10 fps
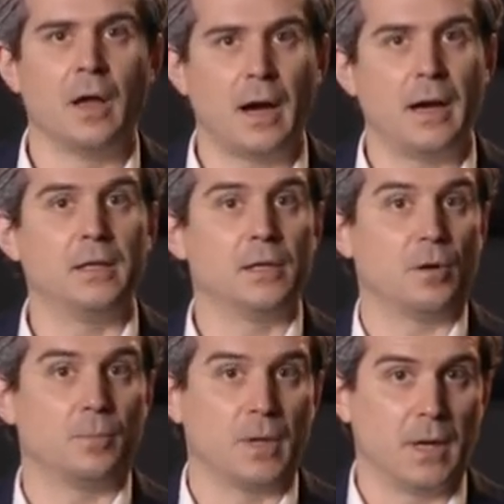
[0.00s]
highly
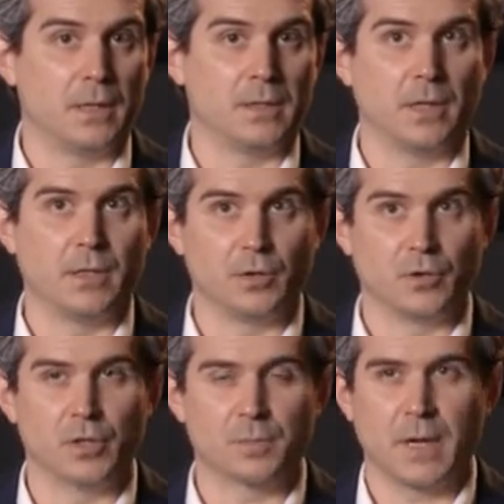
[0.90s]
compliant in your
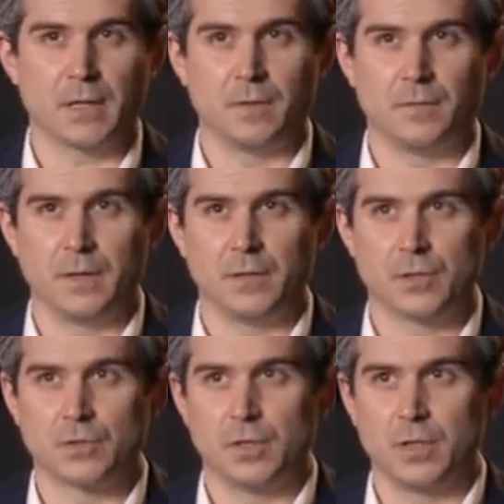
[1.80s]
respective
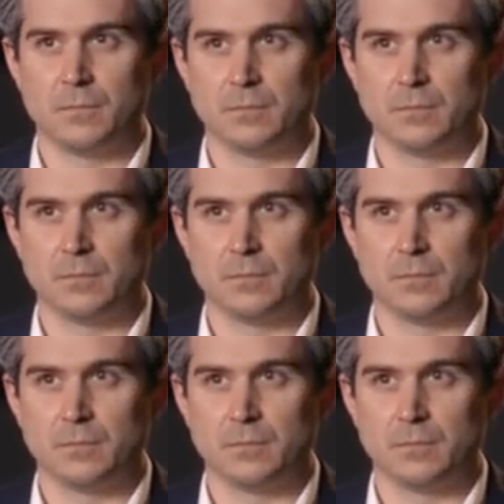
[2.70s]
industry.